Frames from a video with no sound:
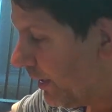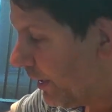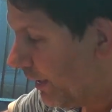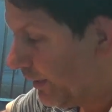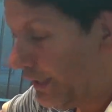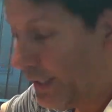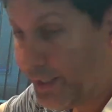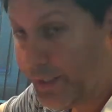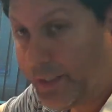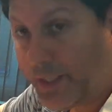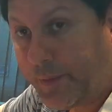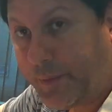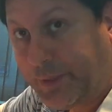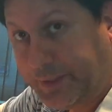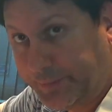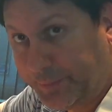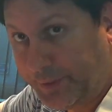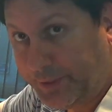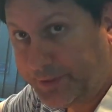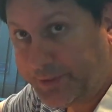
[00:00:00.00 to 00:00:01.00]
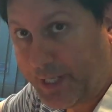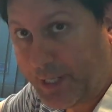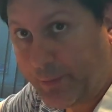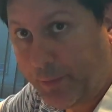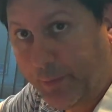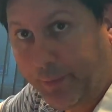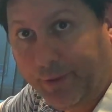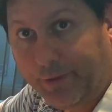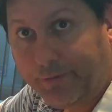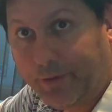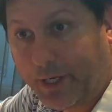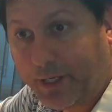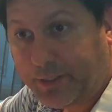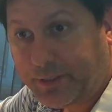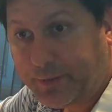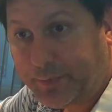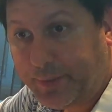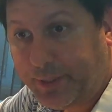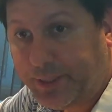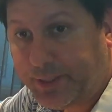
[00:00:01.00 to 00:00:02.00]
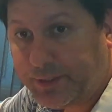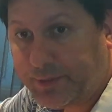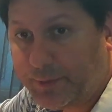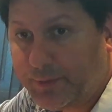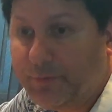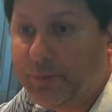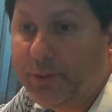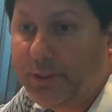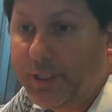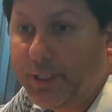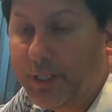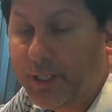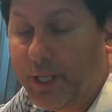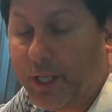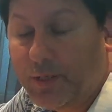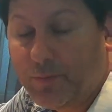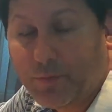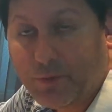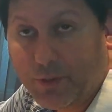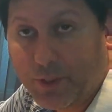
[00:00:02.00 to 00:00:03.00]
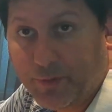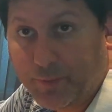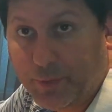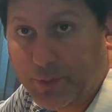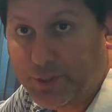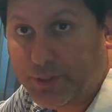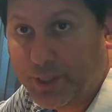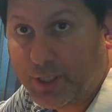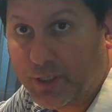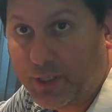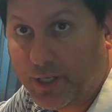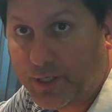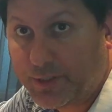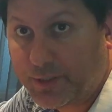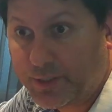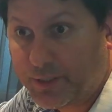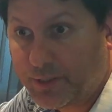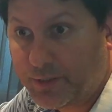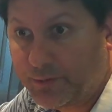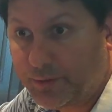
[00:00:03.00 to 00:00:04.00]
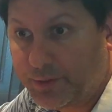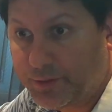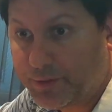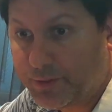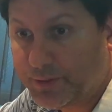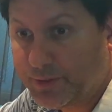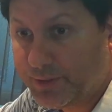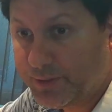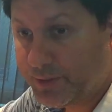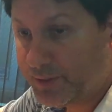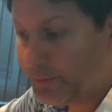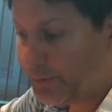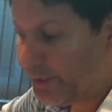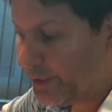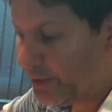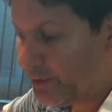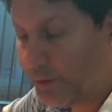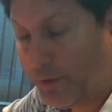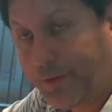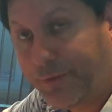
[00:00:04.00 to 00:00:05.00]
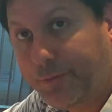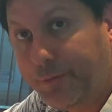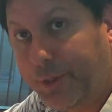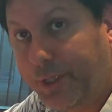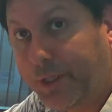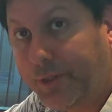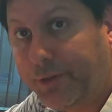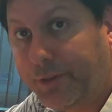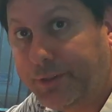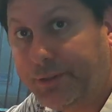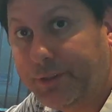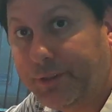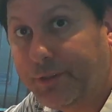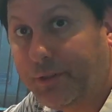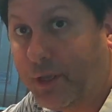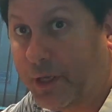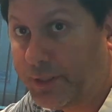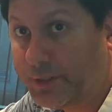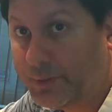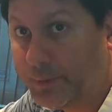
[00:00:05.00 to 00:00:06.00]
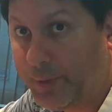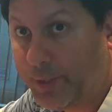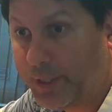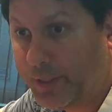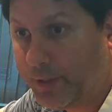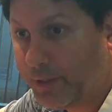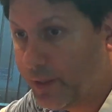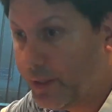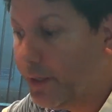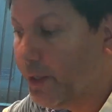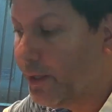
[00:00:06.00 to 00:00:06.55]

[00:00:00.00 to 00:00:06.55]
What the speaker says: Again, the MXP is capable of higher speeds if we dedicate more FPGA logic resources to it, or if we increase the clock speed,